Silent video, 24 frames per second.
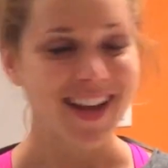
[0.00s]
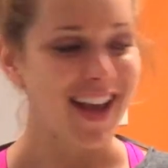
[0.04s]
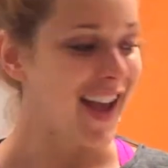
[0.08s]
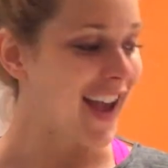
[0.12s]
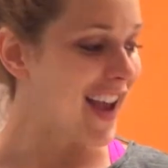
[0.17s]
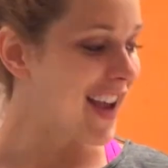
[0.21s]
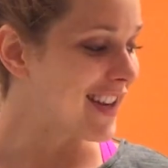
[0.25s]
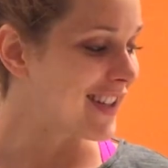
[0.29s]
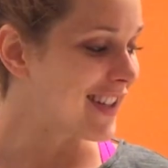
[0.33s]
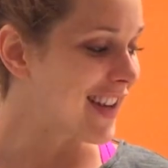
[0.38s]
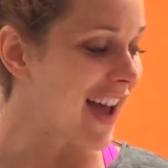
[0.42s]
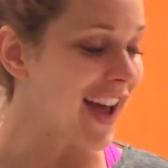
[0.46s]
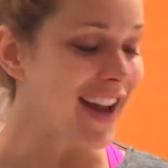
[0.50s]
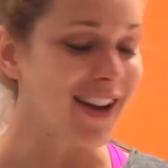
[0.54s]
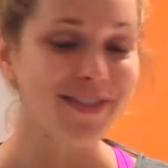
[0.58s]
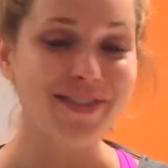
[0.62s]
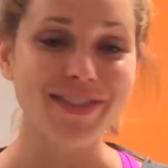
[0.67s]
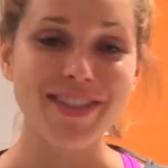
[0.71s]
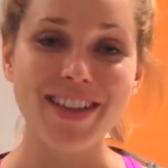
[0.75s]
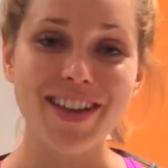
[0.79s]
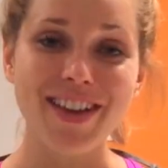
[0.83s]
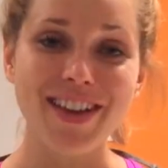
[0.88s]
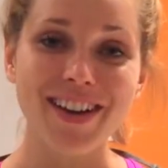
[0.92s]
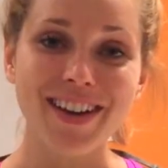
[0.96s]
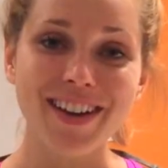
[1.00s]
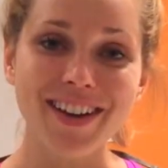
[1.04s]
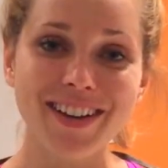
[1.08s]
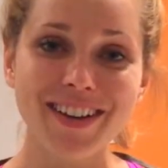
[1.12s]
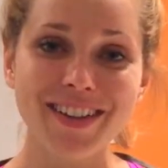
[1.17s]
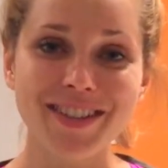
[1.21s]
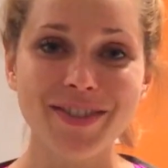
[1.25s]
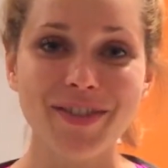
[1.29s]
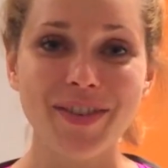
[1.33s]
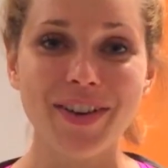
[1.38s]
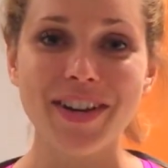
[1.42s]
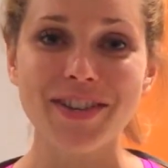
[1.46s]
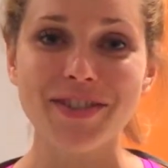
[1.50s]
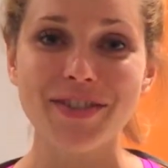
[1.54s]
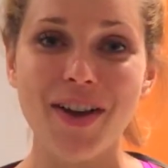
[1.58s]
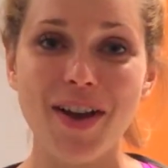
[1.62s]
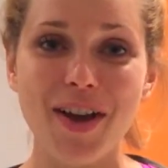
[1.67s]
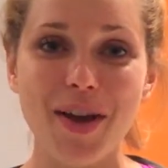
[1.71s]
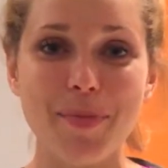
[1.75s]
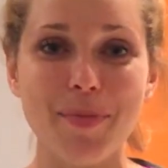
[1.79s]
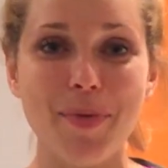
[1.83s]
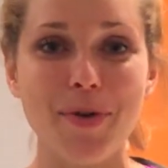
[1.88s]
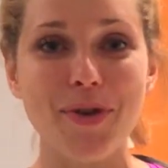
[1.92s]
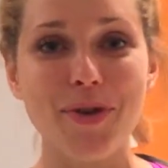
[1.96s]
Hey, Dad of the Year, you want to
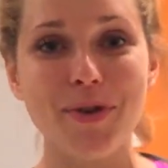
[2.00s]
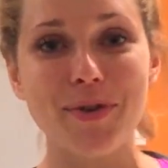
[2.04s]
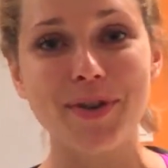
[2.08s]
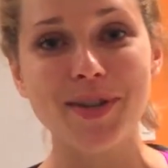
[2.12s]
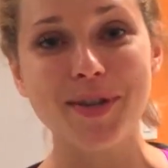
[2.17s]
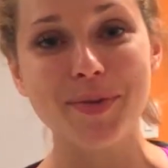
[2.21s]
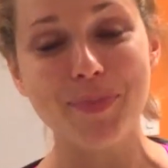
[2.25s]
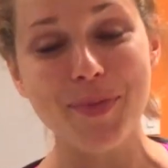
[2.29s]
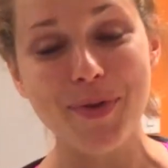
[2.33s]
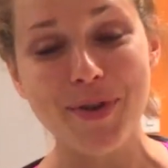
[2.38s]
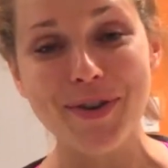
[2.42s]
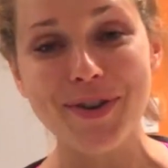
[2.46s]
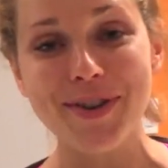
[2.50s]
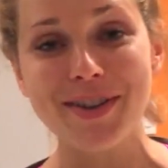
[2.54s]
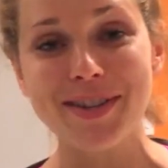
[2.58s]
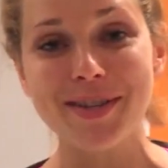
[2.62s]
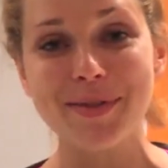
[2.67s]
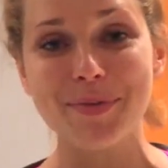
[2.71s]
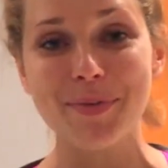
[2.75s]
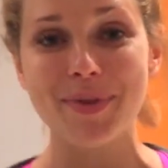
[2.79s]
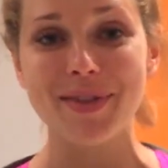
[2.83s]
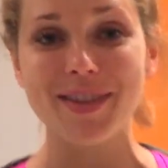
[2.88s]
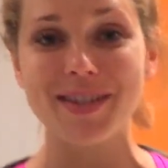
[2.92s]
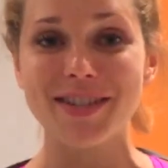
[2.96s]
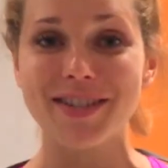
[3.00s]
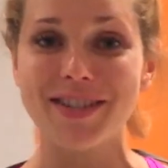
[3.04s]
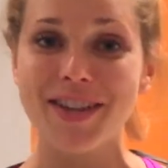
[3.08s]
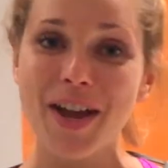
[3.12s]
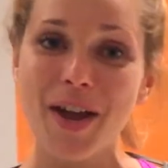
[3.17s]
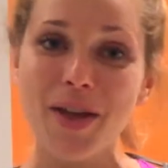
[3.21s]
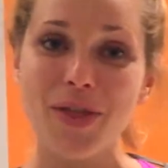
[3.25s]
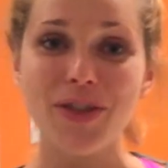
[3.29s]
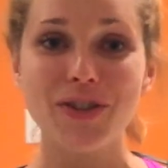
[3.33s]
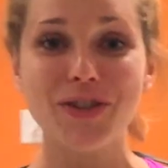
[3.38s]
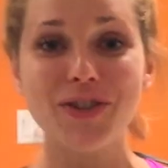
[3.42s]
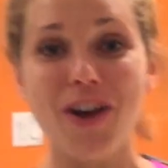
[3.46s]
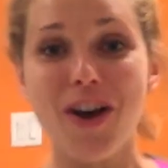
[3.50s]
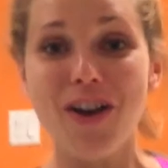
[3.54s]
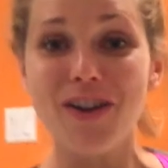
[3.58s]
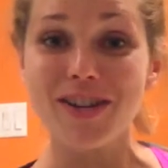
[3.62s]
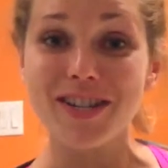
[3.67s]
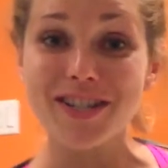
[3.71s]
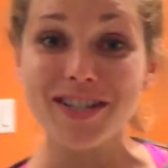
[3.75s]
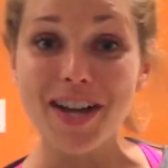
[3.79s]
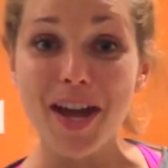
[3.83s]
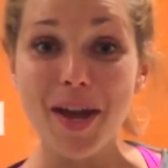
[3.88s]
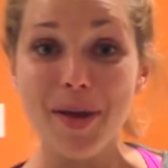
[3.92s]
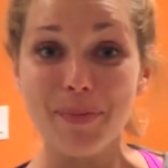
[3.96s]
talk about your experience with the doggy
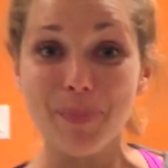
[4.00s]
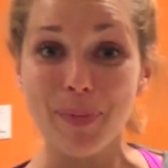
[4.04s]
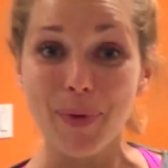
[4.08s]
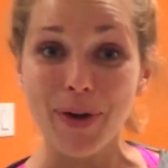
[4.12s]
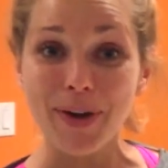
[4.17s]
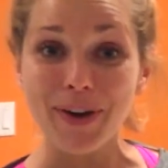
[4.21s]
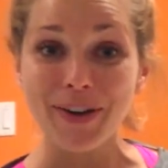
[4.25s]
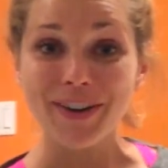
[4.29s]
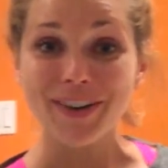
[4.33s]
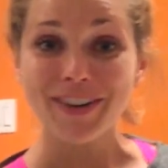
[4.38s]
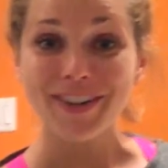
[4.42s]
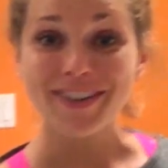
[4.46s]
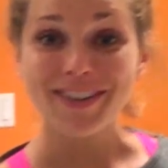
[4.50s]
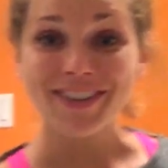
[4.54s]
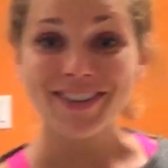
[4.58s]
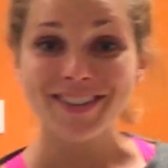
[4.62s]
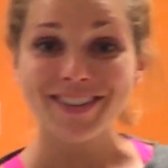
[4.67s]
diaper?